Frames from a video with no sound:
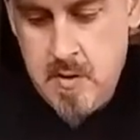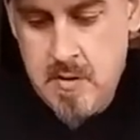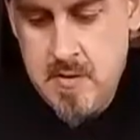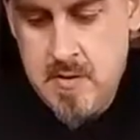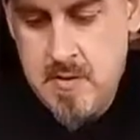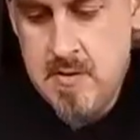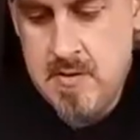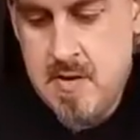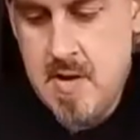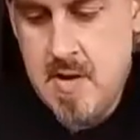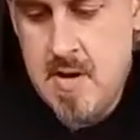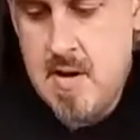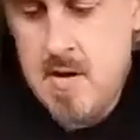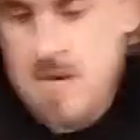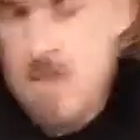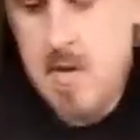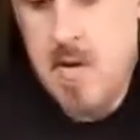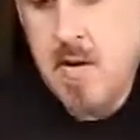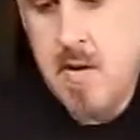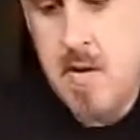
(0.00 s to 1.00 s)
this is
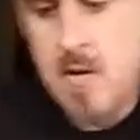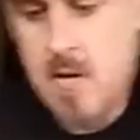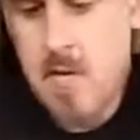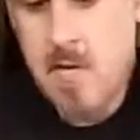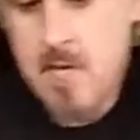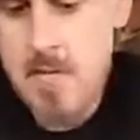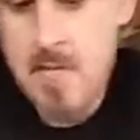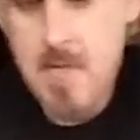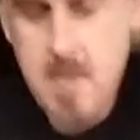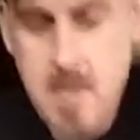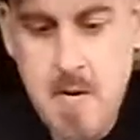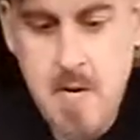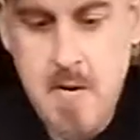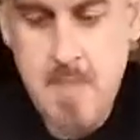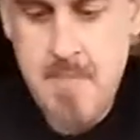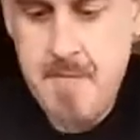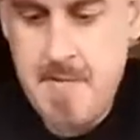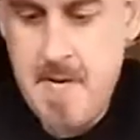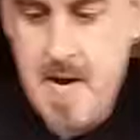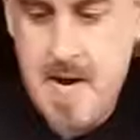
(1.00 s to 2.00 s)
a
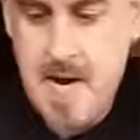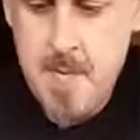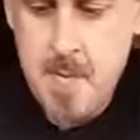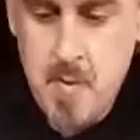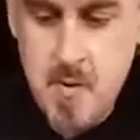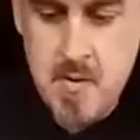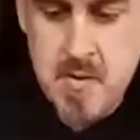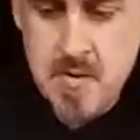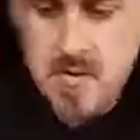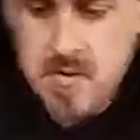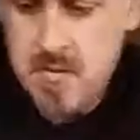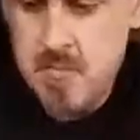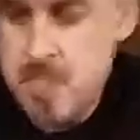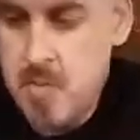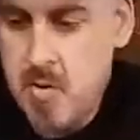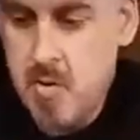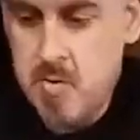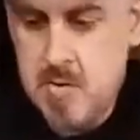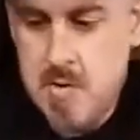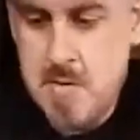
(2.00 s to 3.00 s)
very fibrous,
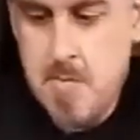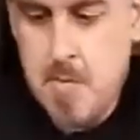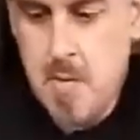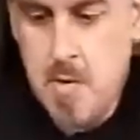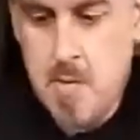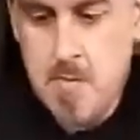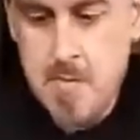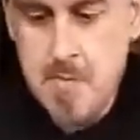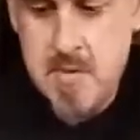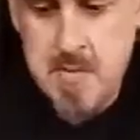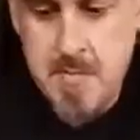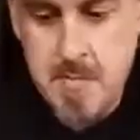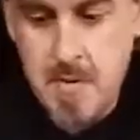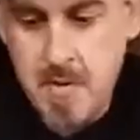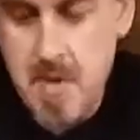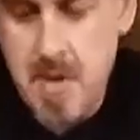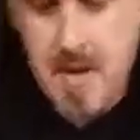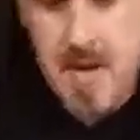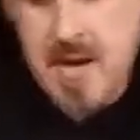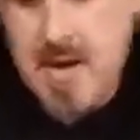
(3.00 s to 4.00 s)
multi-purpose
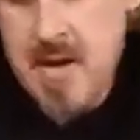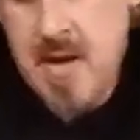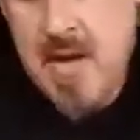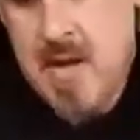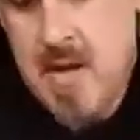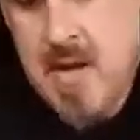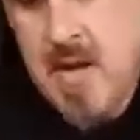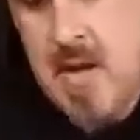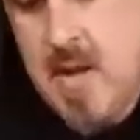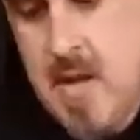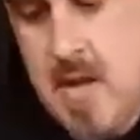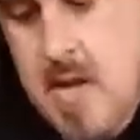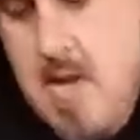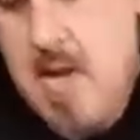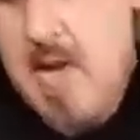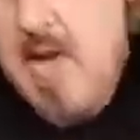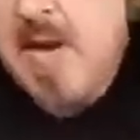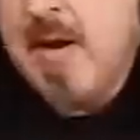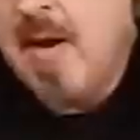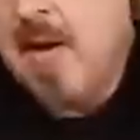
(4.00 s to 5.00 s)
plant,
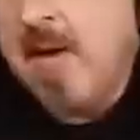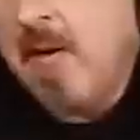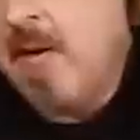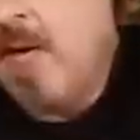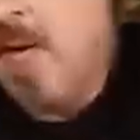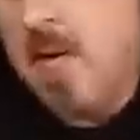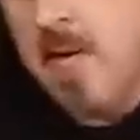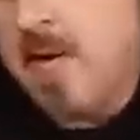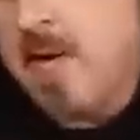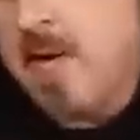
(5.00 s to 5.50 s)
and